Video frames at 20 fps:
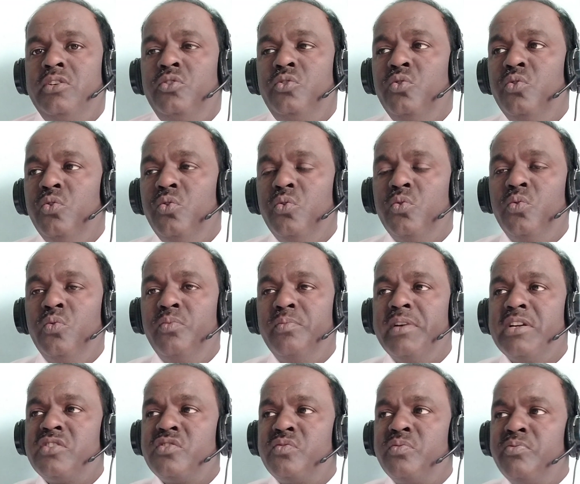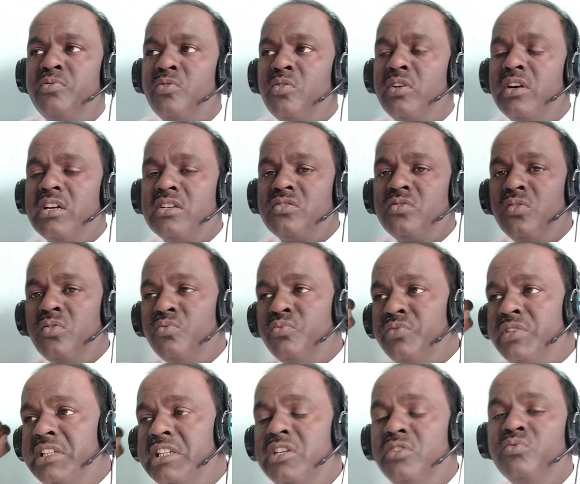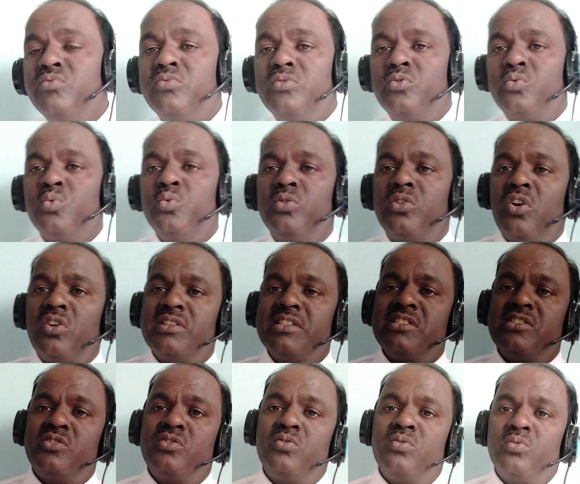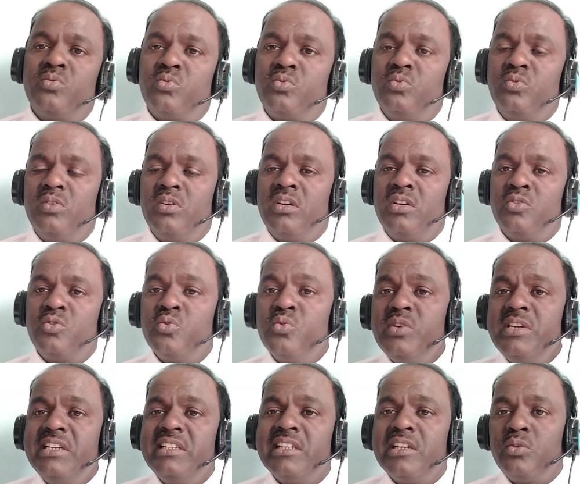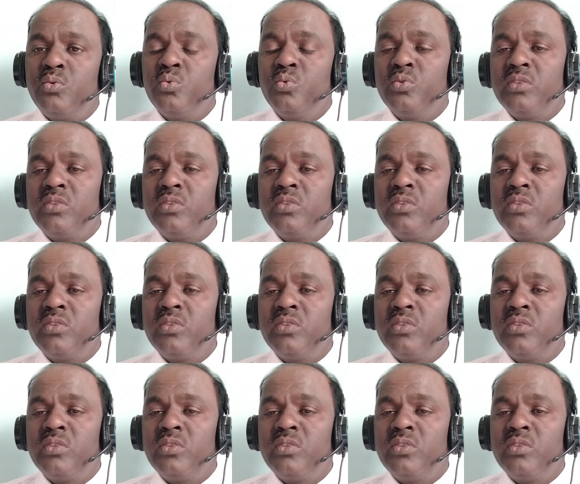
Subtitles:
you must focus on within 2000 during the